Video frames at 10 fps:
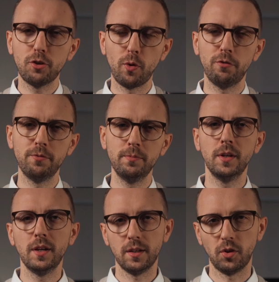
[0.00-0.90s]
driven
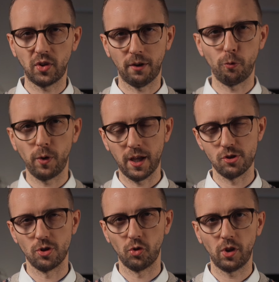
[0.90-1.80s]
discovery
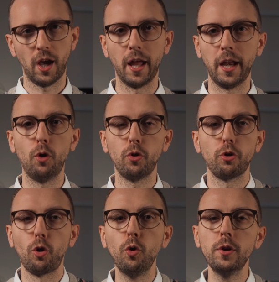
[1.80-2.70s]
engines are now
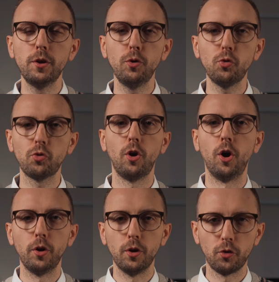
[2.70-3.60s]
not only used
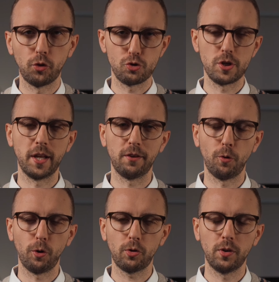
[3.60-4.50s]
on social
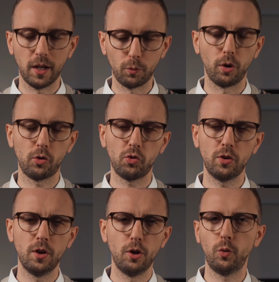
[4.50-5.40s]
network networks.
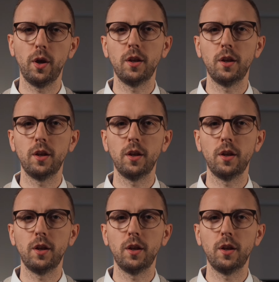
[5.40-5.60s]
Look